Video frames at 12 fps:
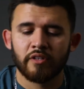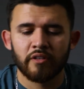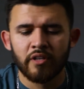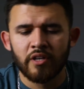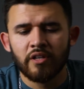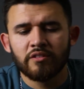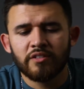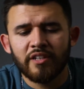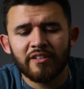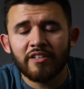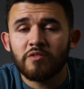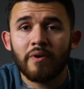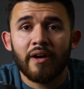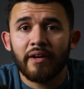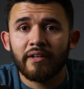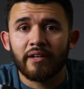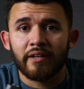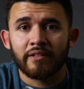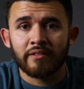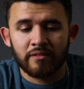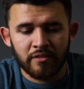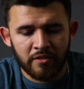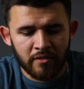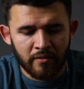there. So yeah, that's why I got it.
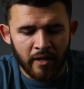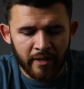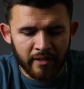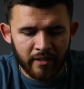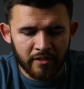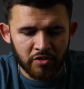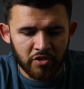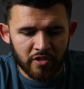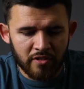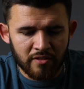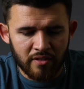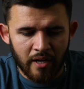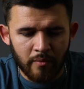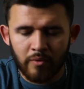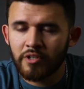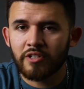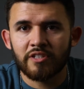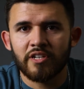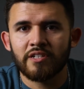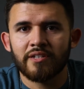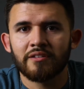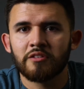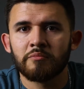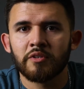You know, I got it just because I wanted to test
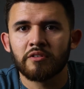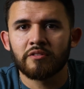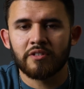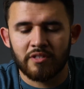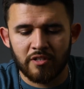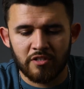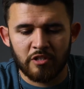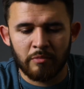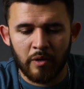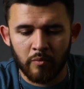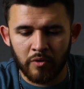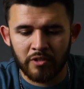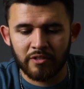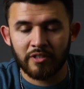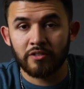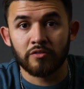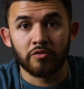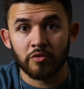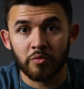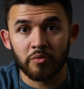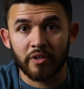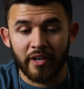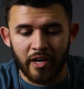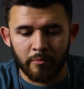out the mirrorless system. I wanted a new
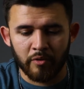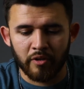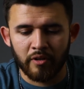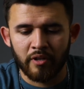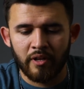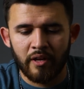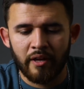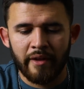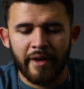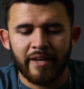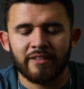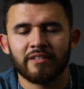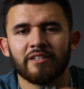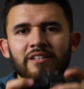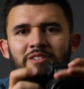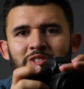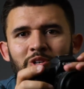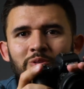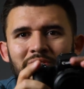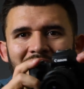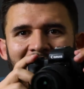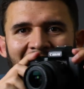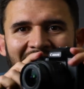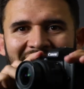camera, and then it's so
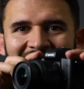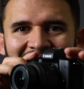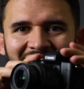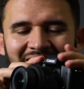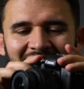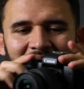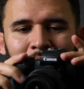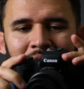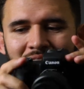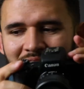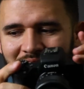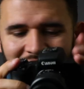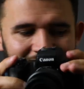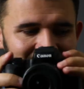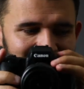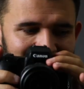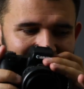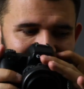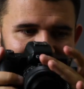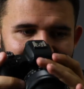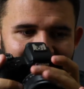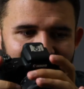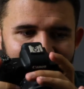tiny. I mean, look at this thing.